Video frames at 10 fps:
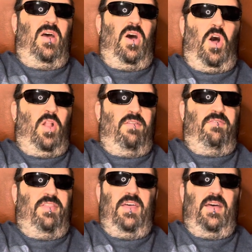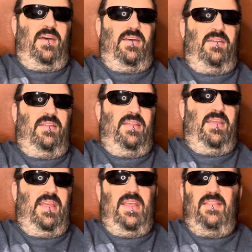all of the
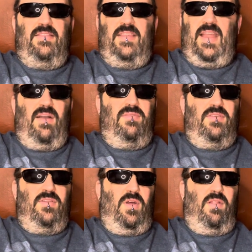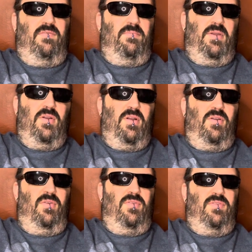ins and outs and all of the
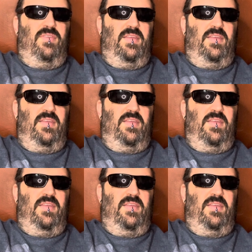miracles,